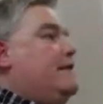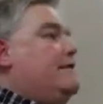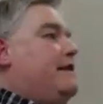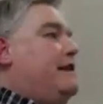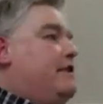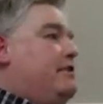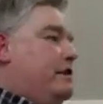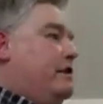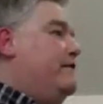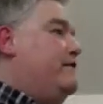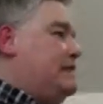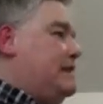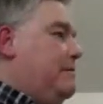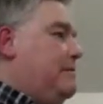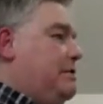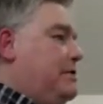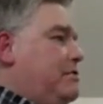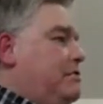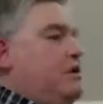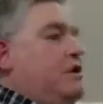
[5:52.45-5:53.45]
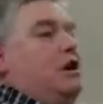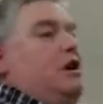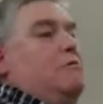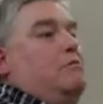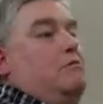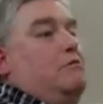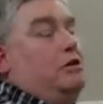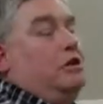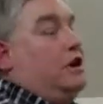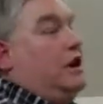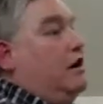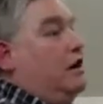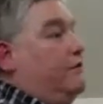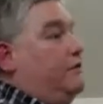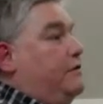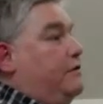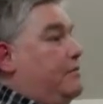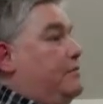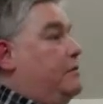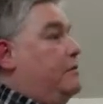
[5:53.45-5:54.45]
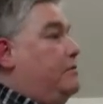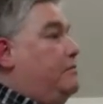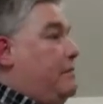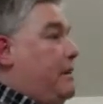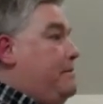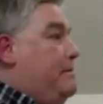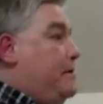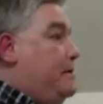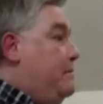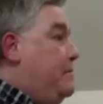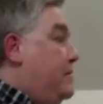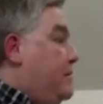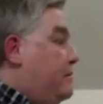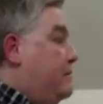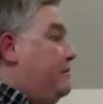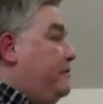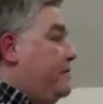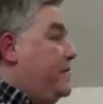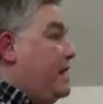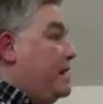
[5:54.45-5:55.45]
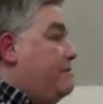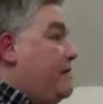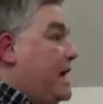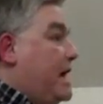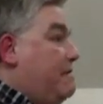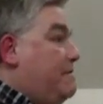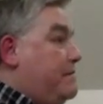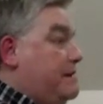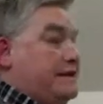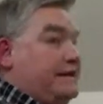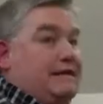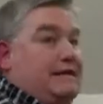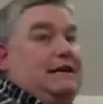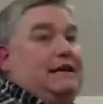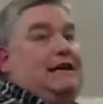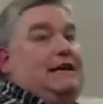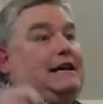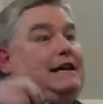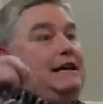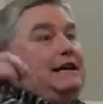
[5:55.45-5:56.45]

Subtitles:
They're looking for someone who will look after them and maybe be good for their babies.